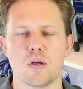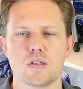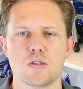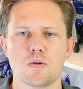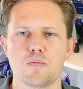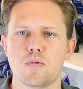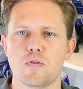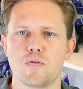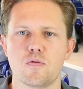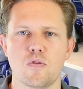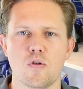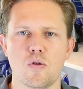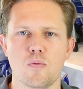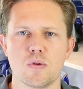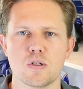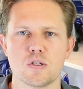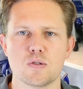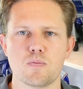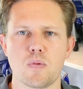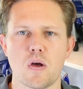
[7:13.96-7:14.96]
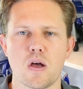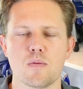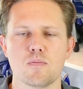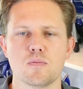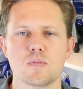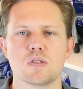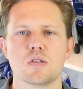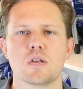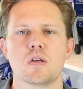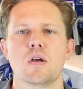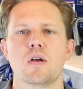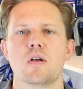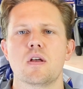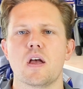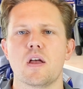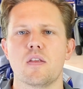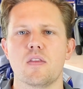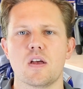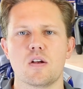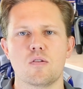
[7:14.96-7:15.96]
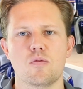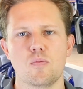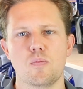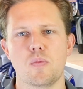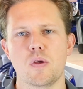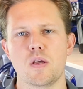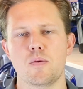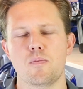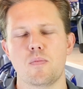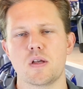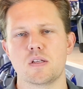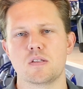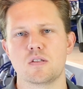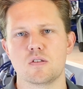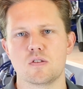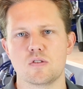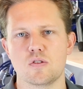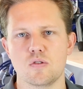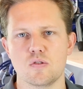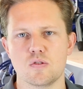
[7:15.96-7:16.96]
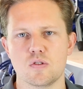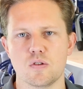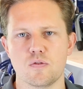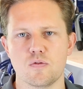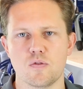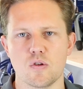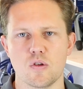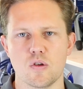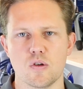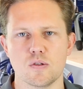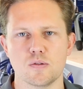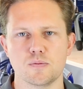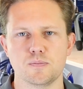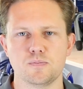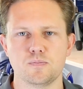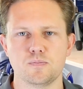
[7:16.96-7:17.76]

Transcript: better performance pumps, and that will be better suited for you.